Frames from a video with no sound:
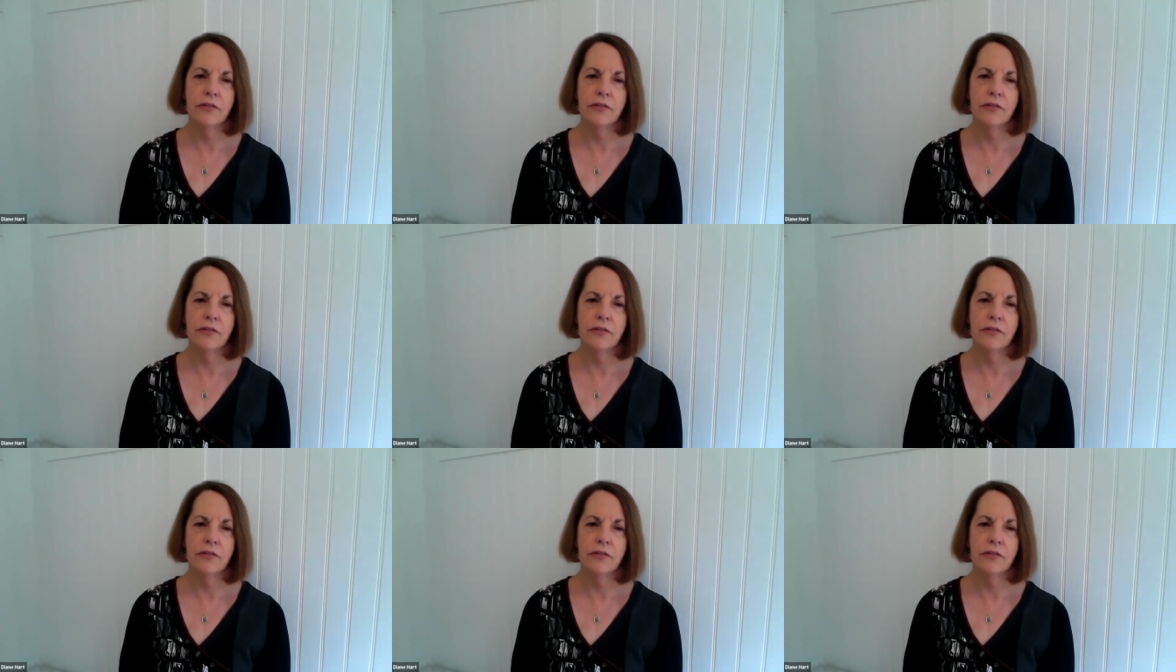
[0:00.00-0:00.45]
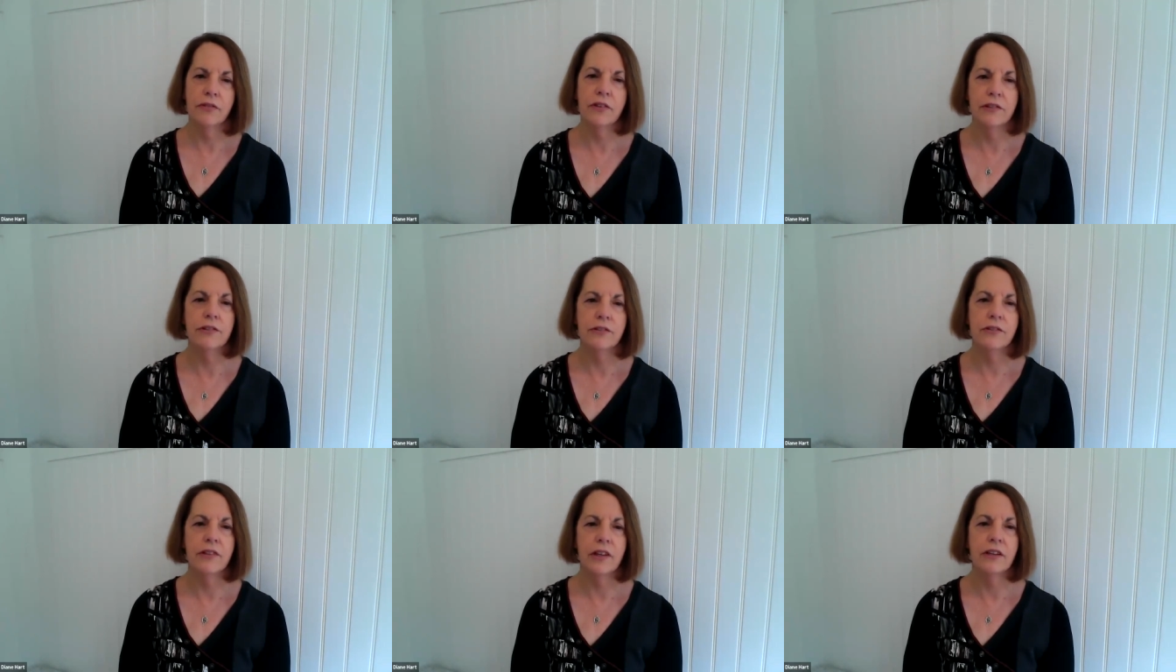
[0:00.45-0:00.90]

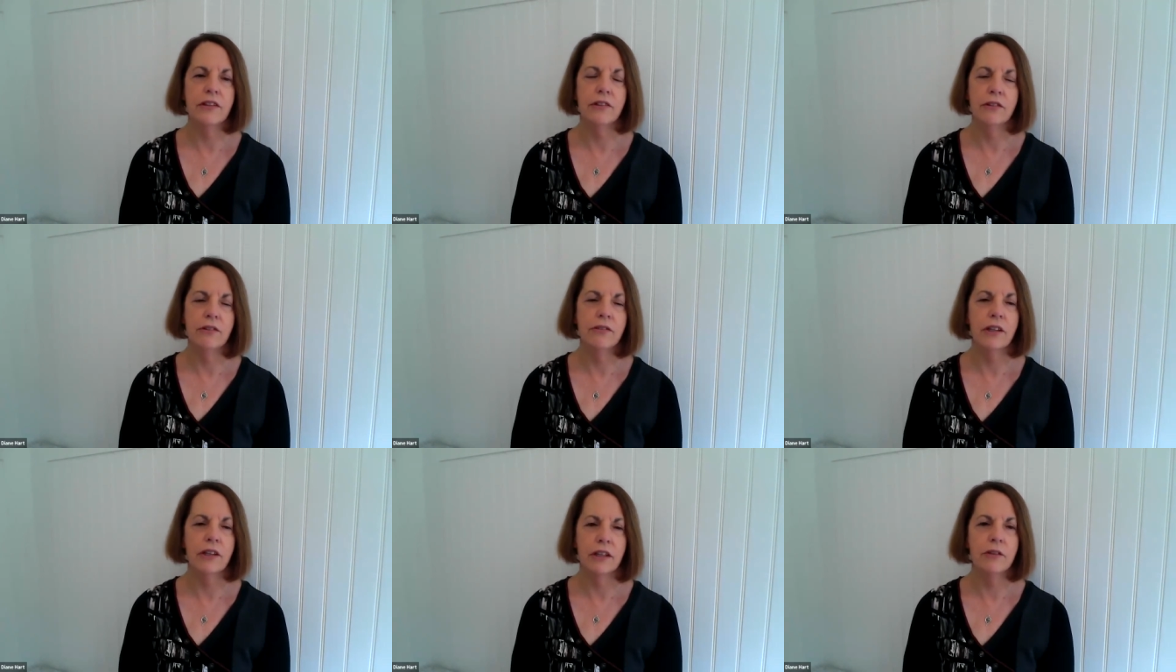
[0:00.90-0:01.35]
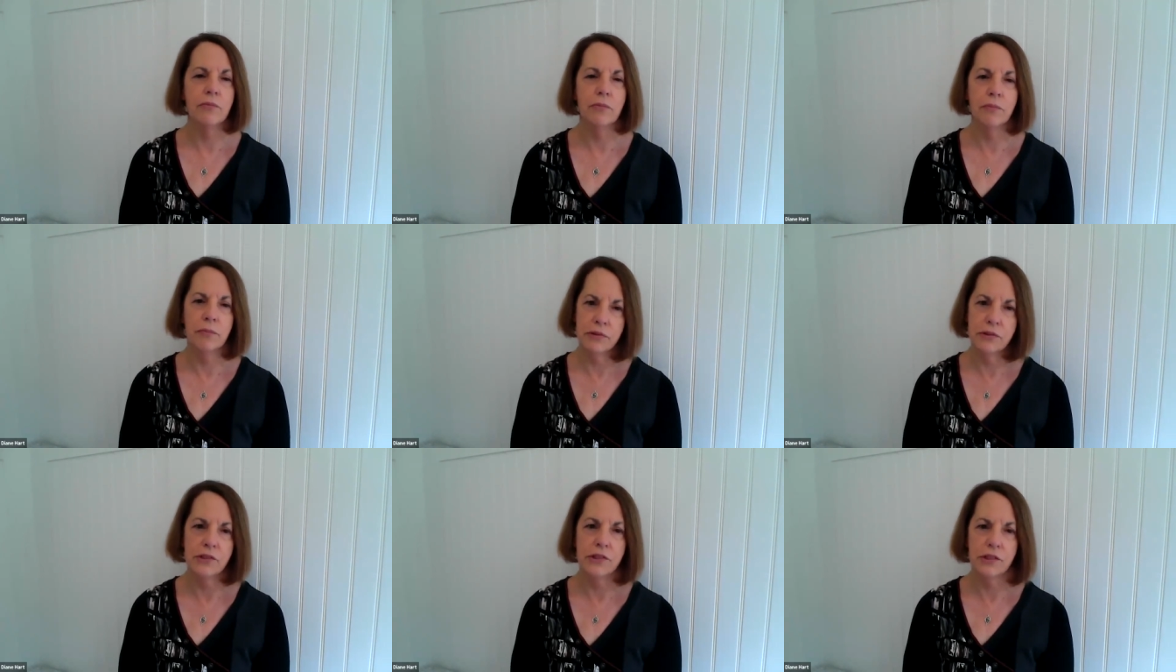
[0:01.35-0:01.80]
avenues that you
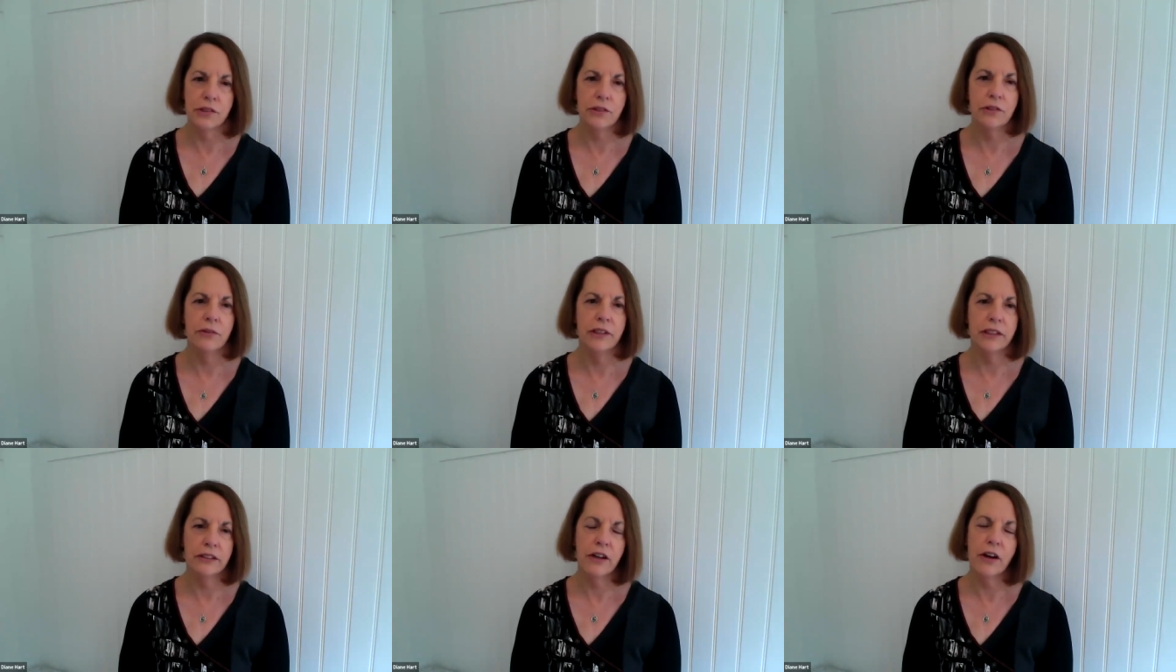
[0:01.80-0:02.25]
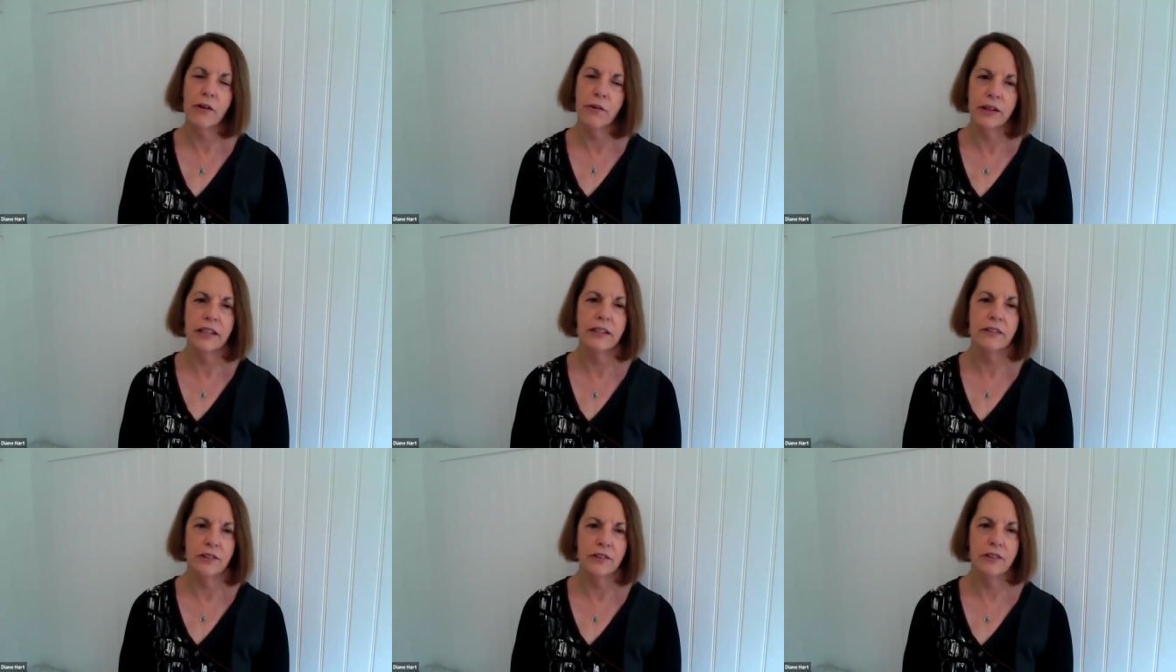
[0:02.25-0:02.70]
can pursue
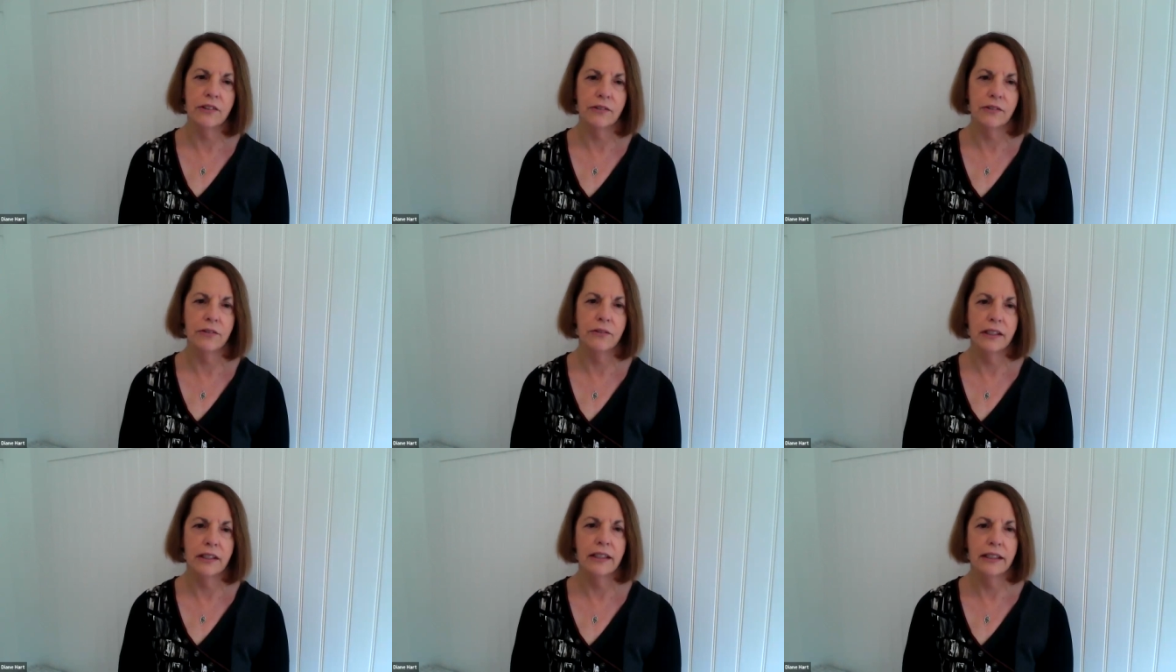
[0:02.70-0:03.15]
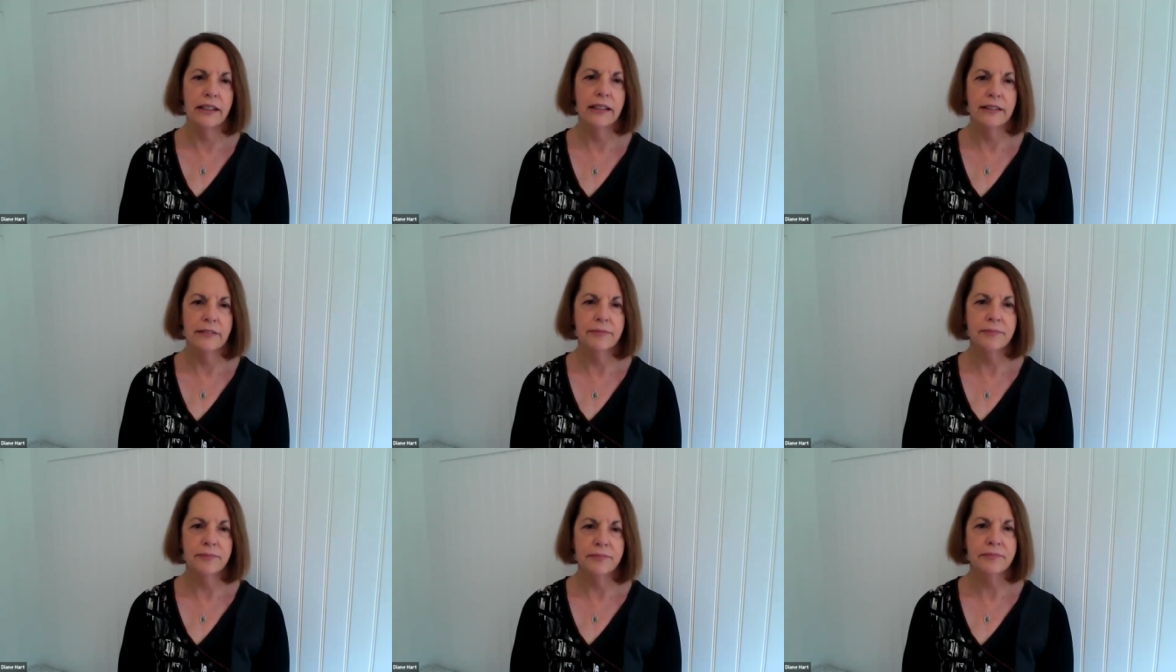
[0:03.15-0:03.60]
and go
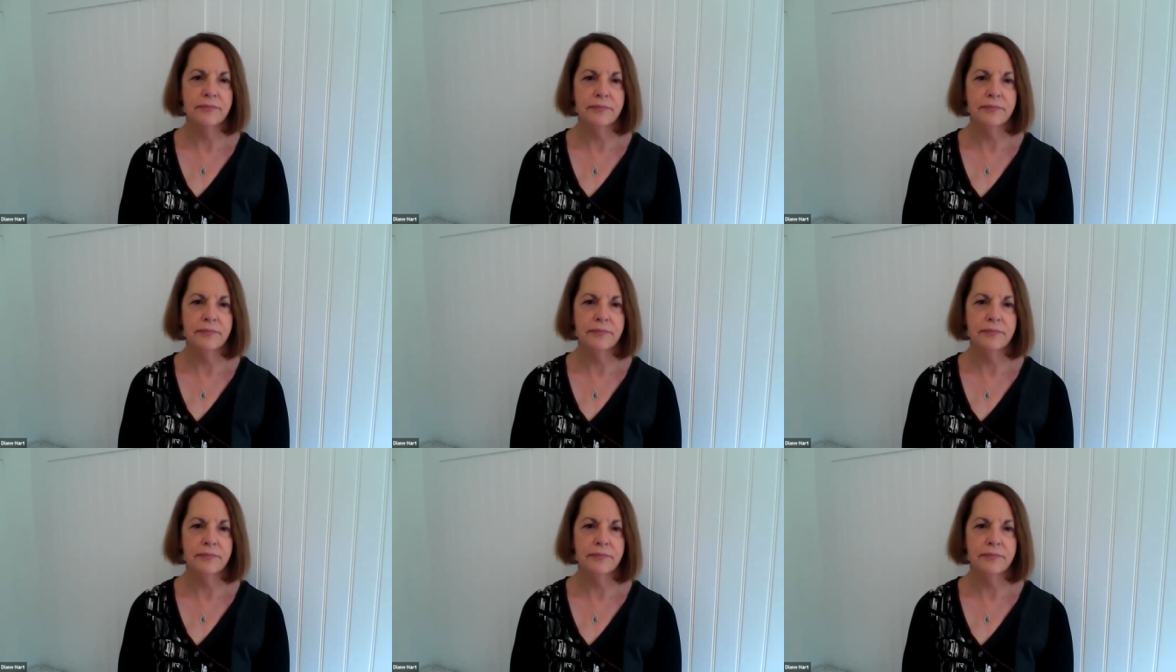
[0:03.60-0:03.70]
into.